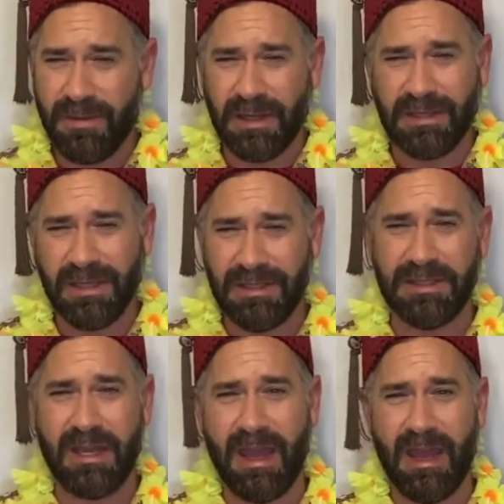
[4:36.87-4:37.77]
That tends
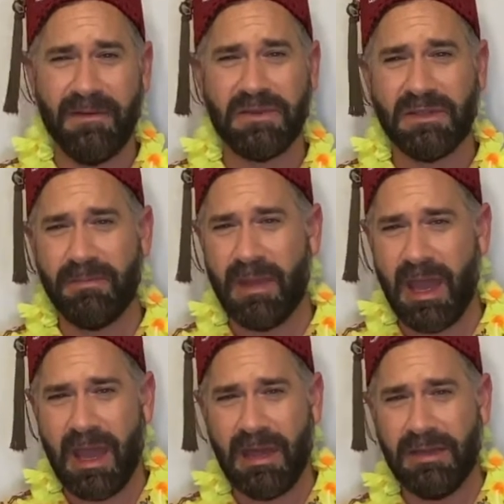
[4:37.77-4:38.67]
to have some
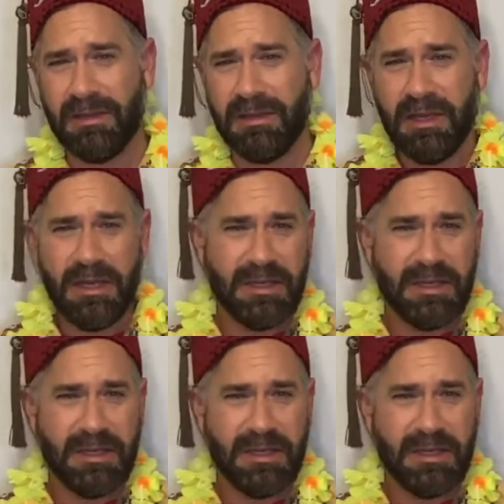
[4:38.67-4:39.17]
added